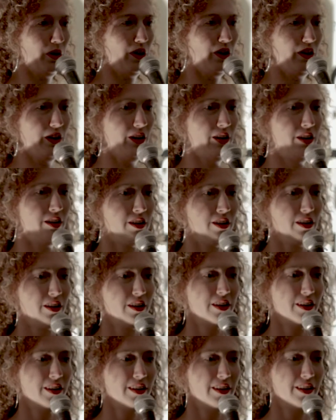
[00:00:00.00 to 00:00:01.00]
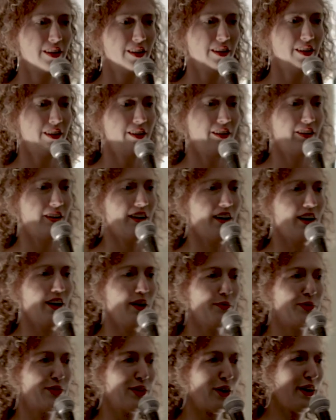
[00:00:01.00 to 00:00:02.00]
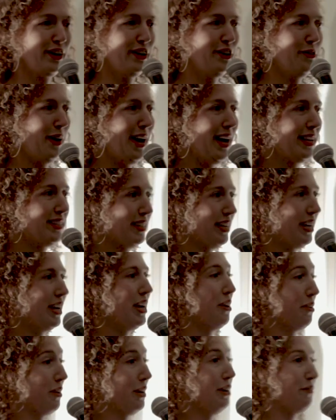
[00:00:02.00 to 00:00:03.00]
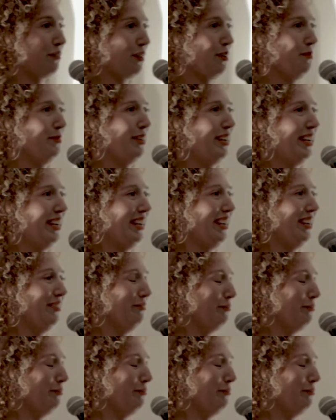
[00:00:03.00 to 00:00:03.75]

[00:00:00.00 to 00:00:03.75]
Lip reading: I'm sorry you had to hear it from me,